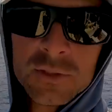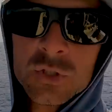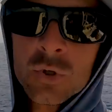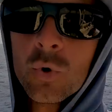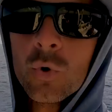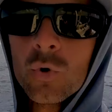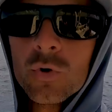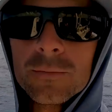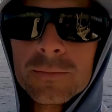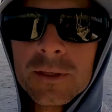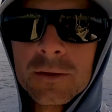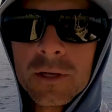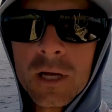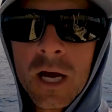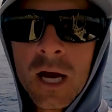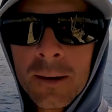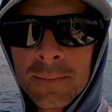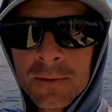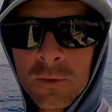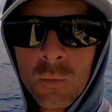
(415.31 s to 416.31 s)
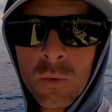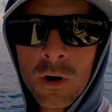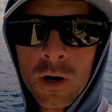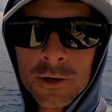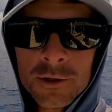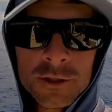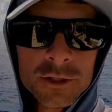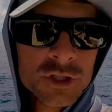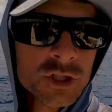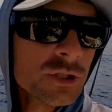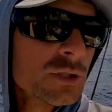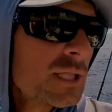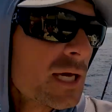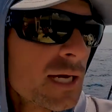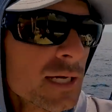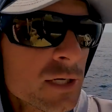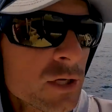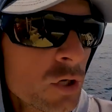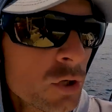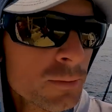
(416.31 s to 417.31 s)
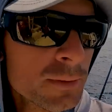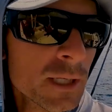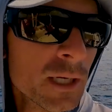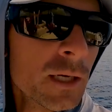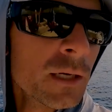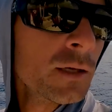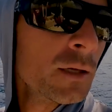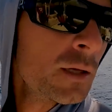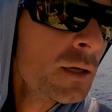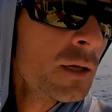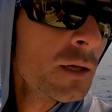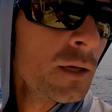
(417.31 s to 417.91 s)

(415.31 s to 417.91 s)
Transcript: was cool to be able to hop in the water and shoot that cobia.